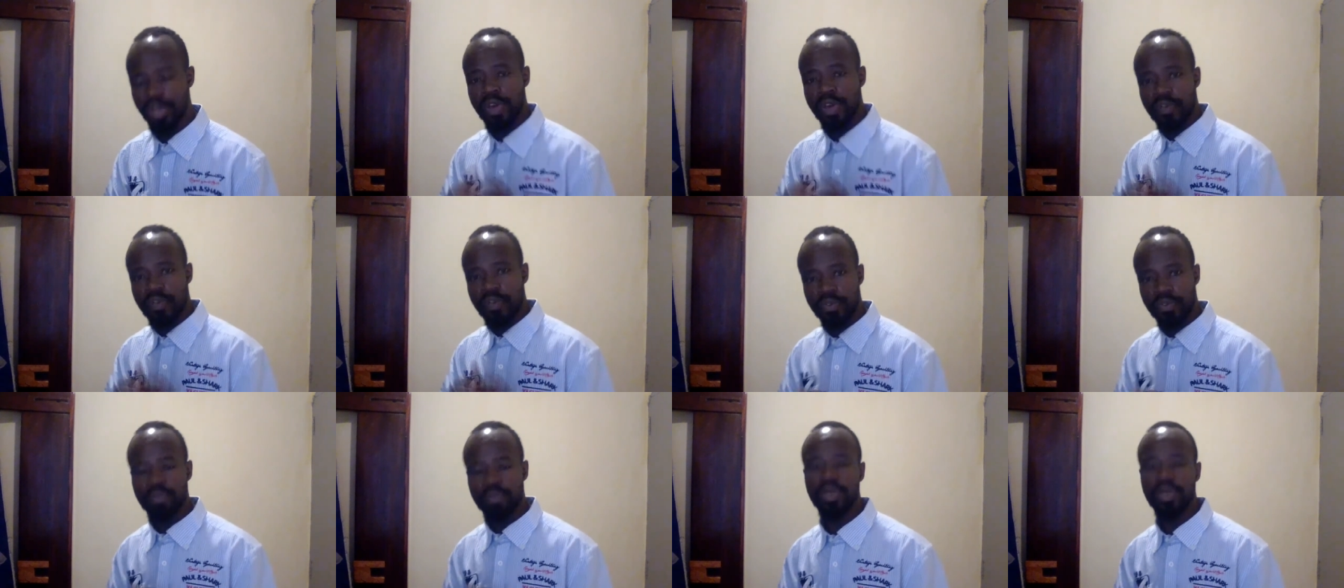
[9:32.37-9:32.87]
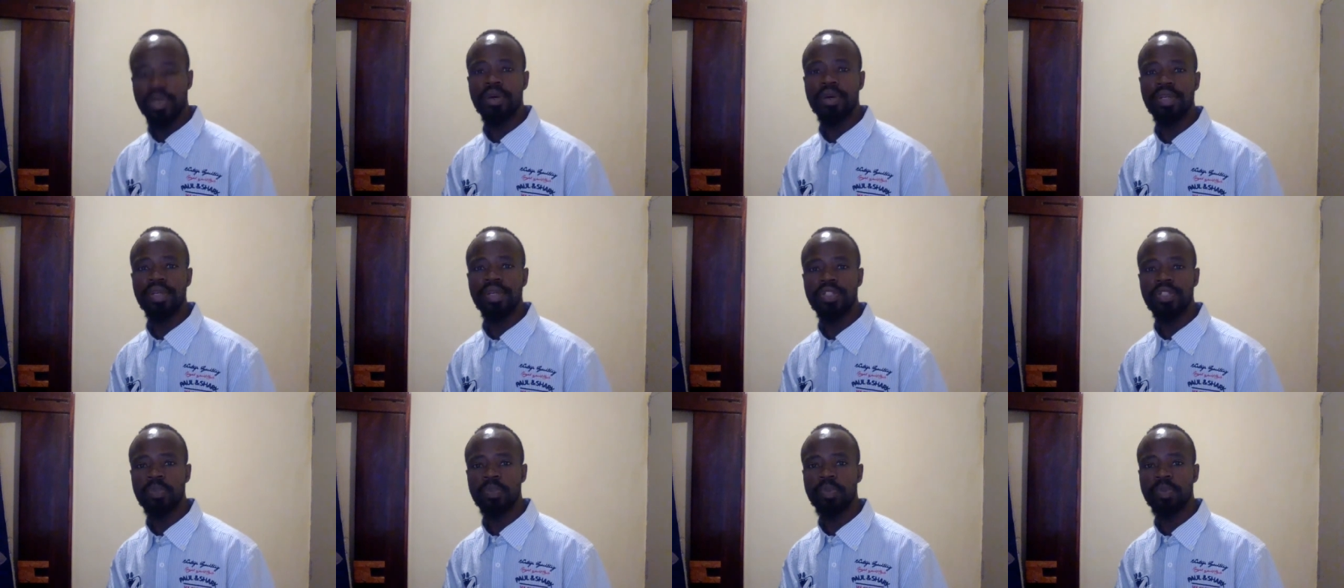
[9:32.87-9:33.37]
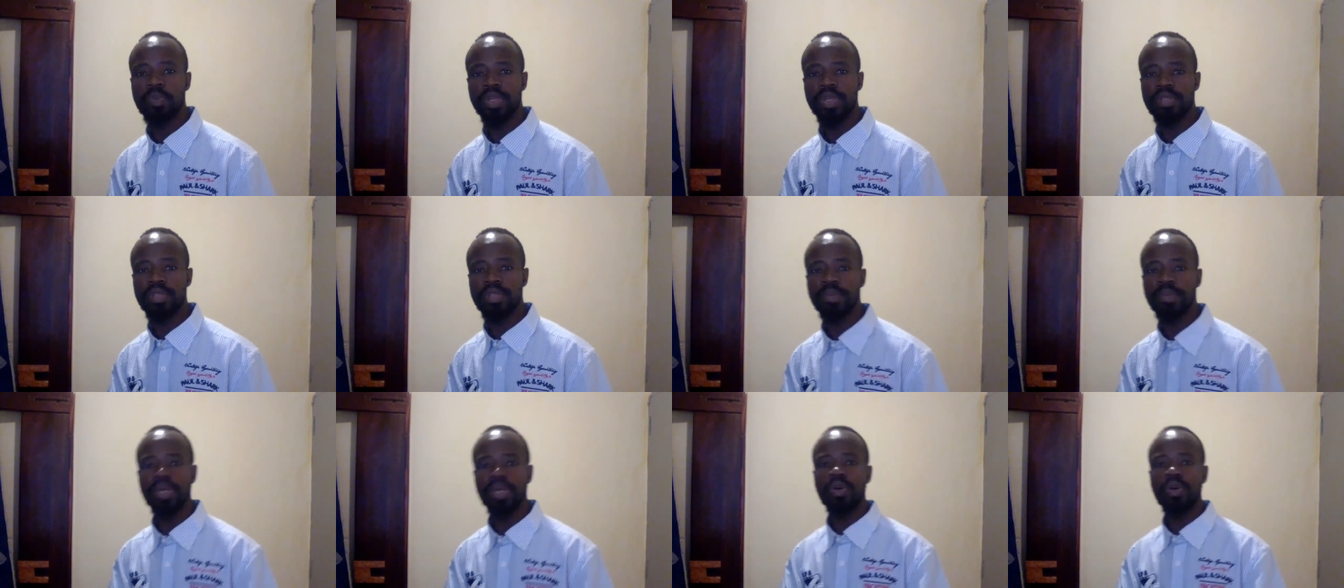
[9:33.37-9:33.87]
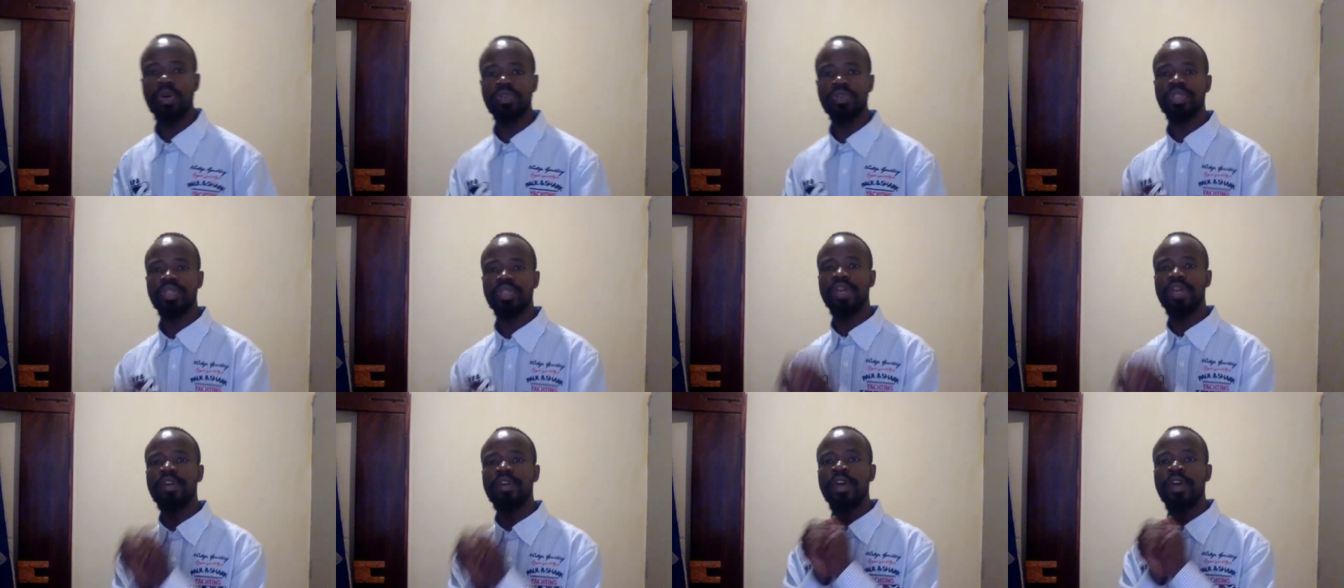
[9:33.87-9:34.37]
from the Holy Spirit because
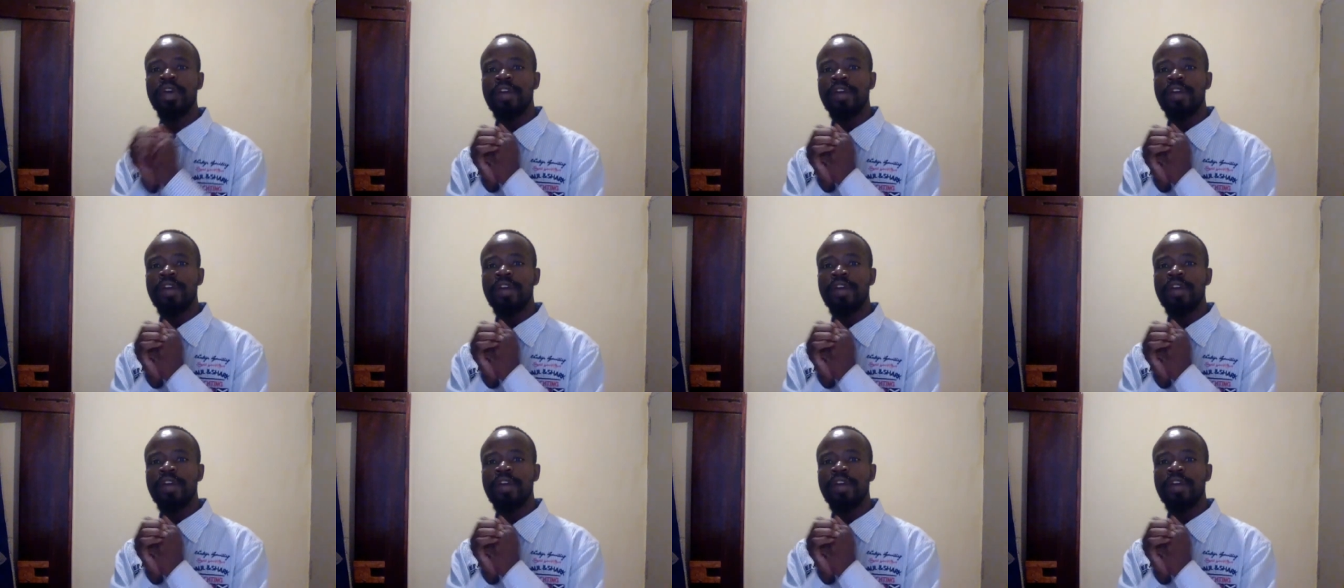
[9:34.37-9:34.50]
the